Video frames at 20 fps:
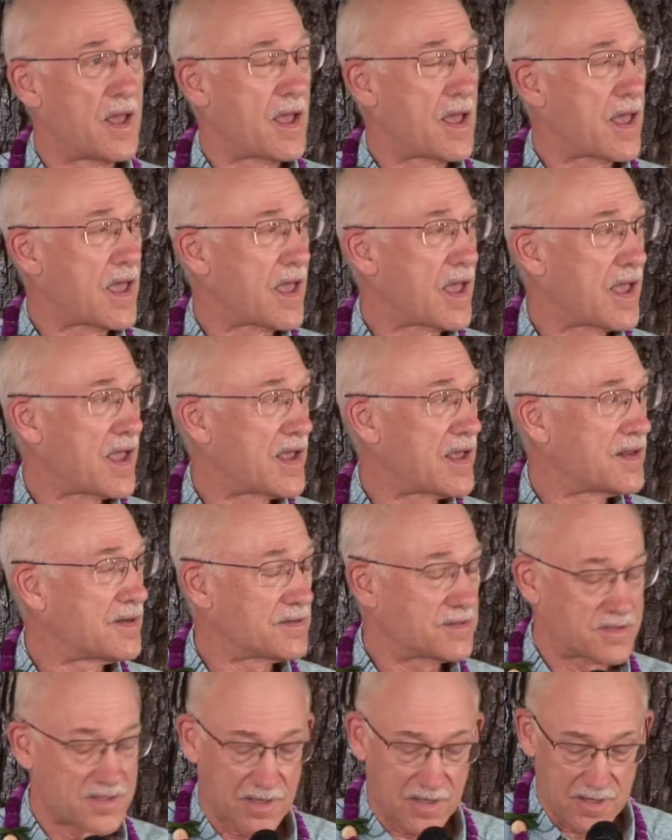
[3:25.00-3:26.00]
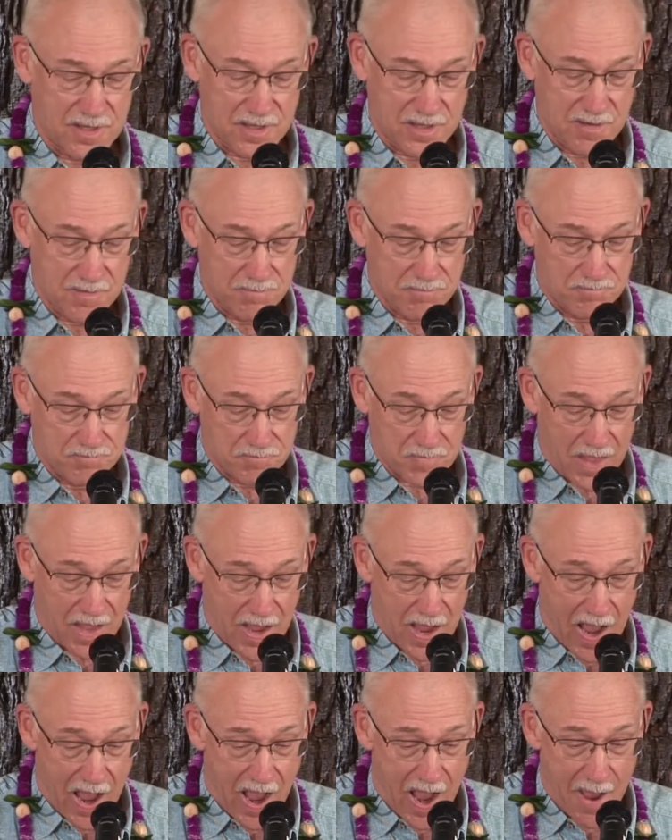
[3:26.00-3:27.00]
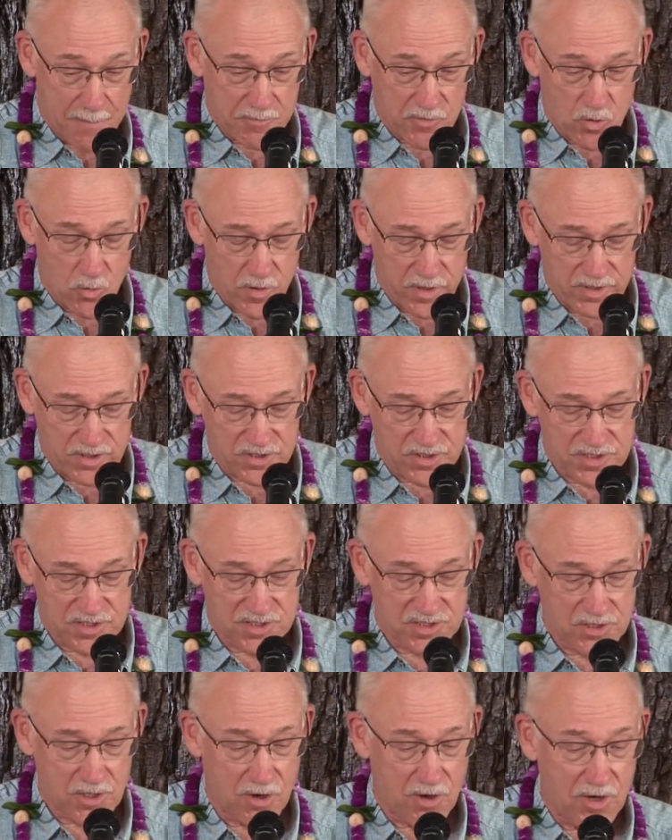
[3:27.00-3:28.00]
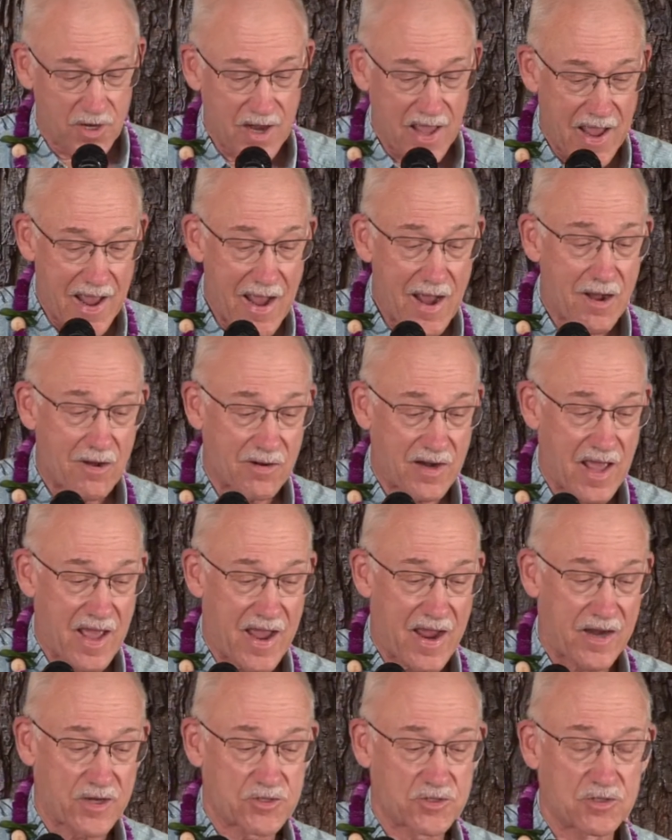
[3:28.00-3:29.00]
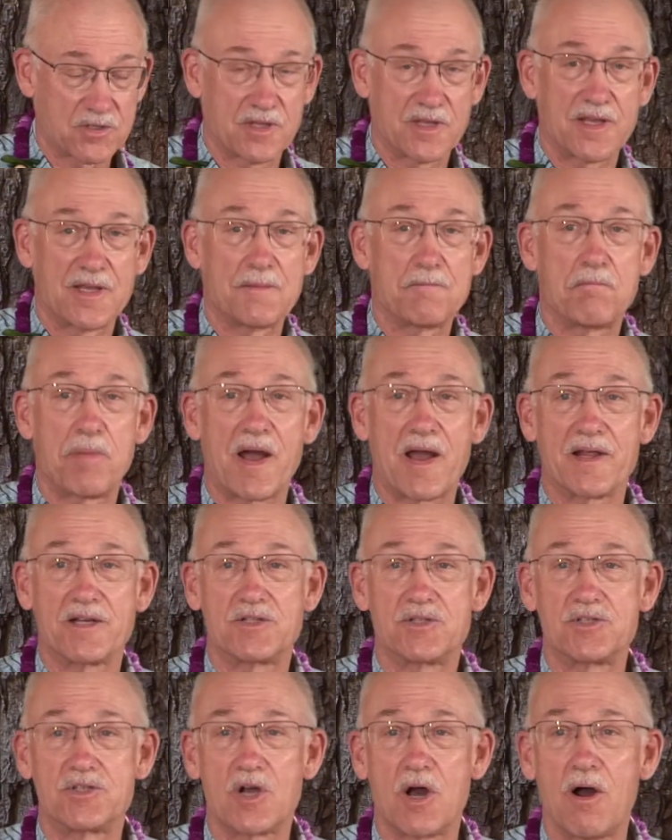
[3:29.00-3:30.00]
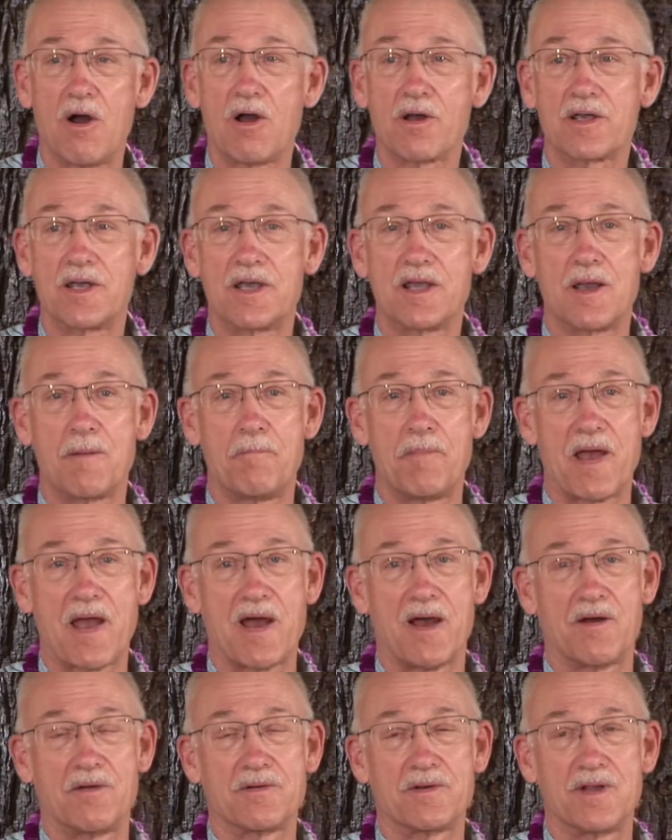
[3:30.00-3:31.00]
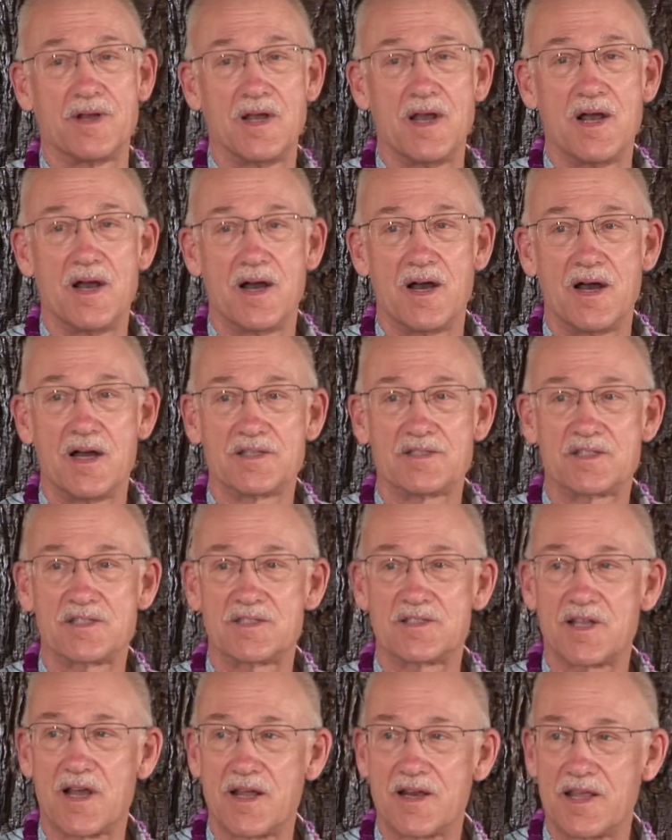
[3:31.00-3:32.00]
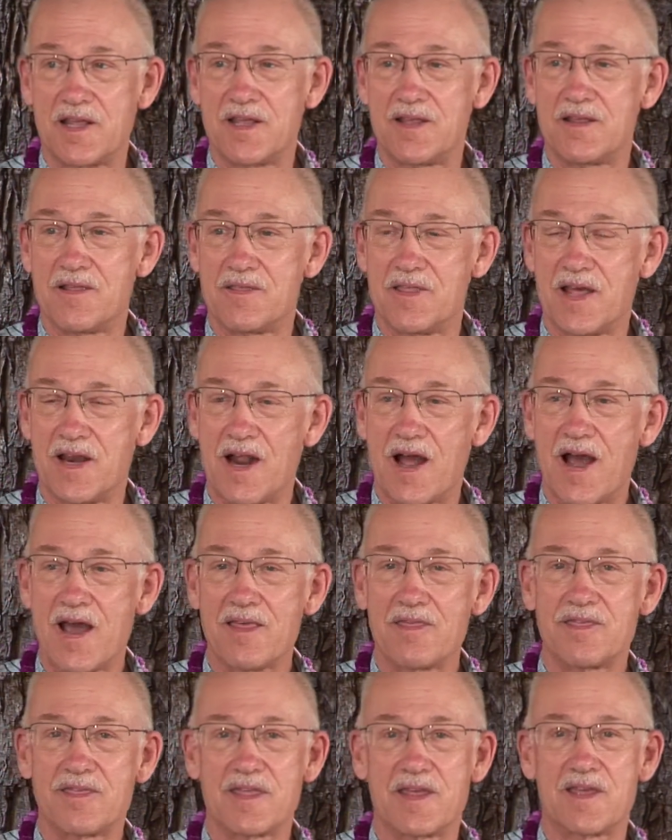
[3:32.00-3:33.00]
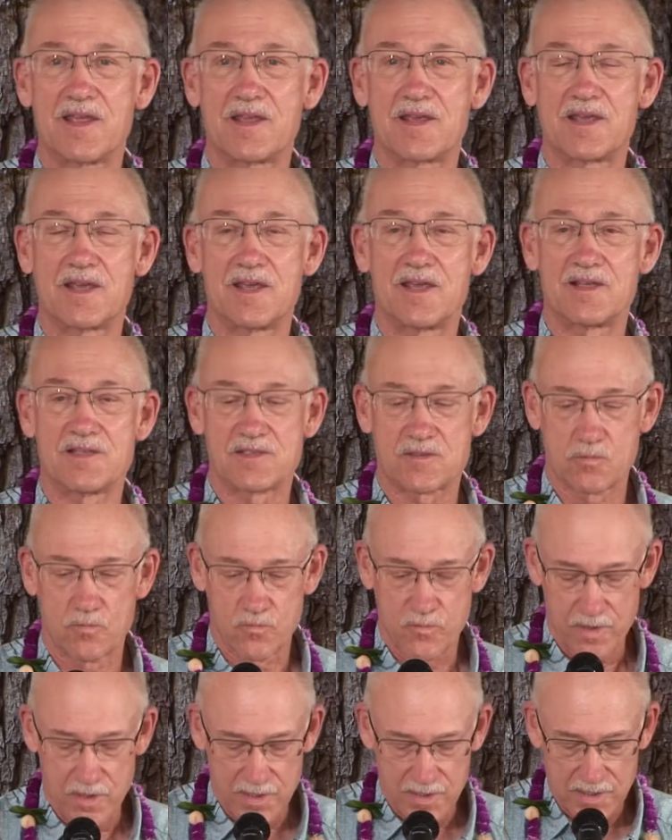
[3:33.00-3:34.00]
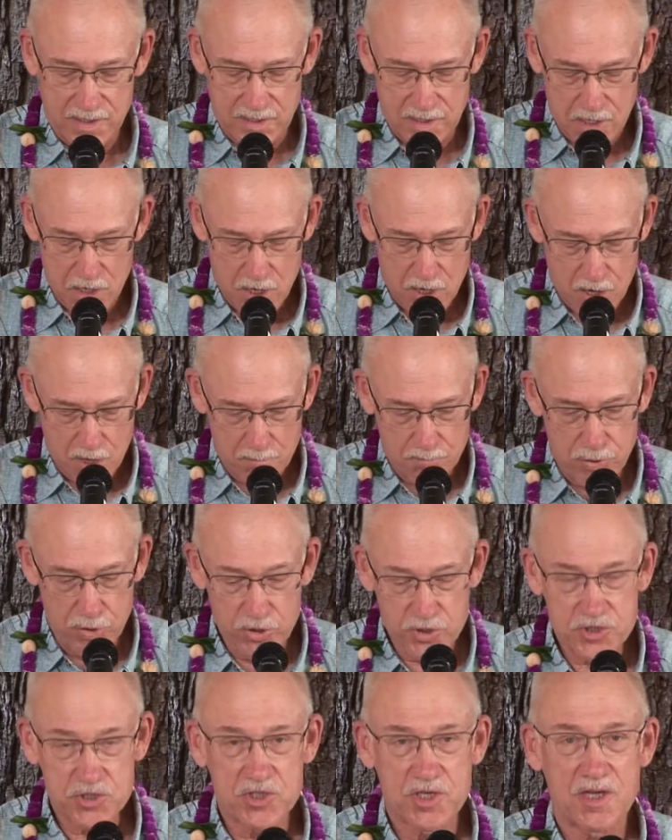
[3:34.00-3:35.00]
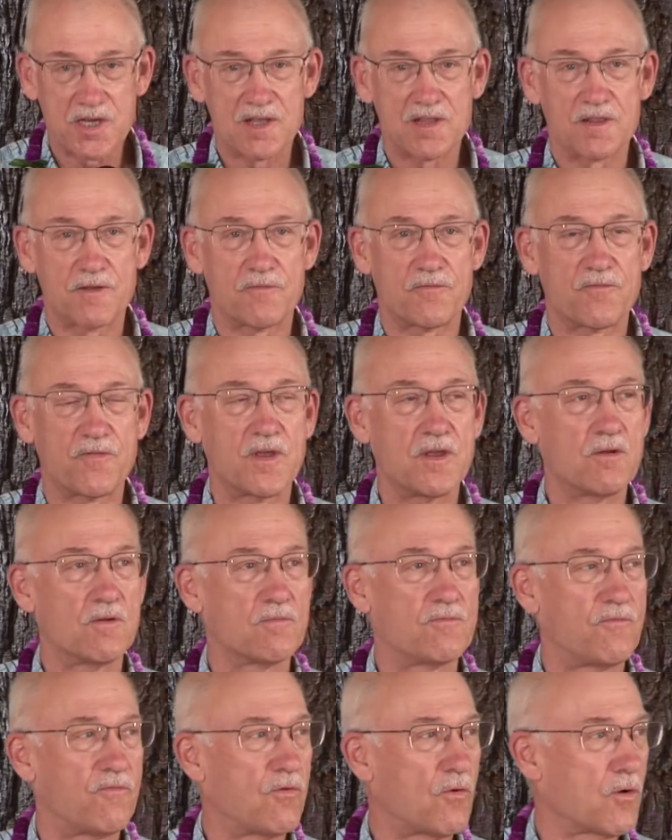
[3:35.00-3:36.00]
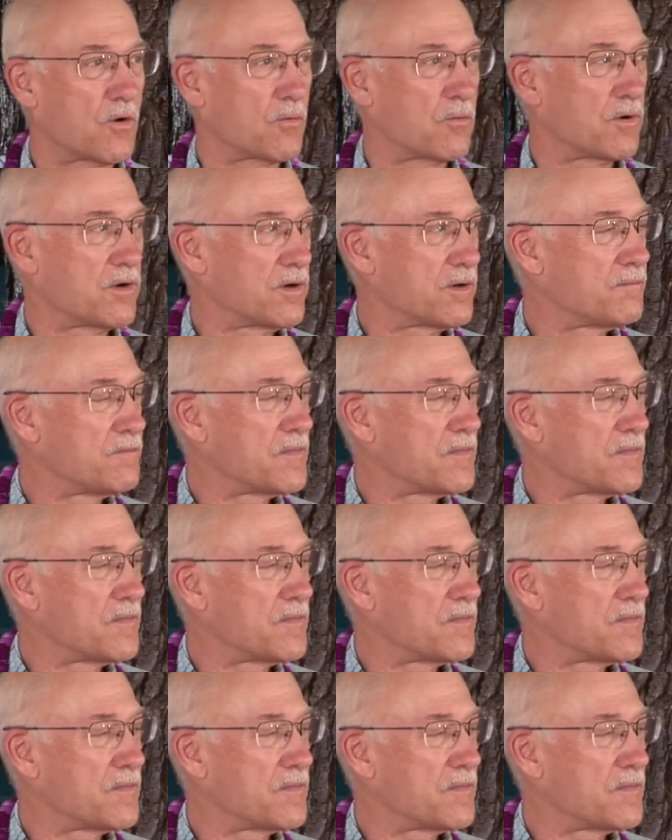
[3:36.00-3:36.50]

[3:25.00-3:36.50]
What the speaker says: and I'm going to start out actually by talking about a study that I think is really pushing the field forward